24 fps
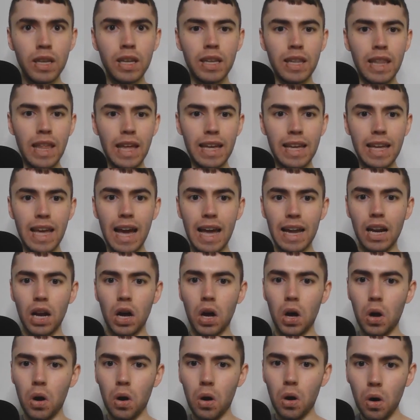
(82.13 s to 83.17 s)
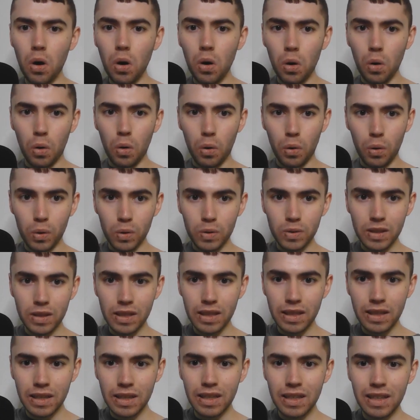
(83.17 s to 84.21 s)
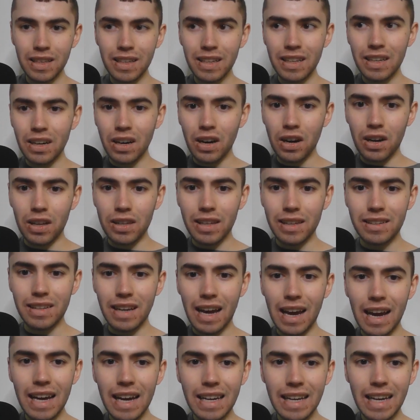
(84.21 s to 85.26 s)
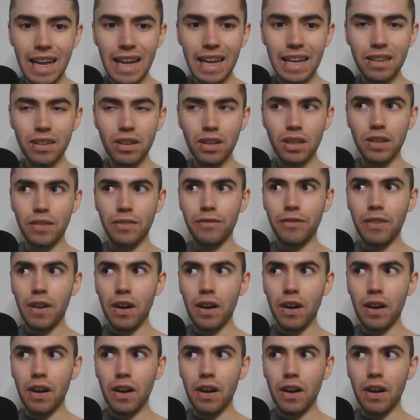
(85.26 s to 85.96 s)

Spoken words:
They got a hold on the tight end in the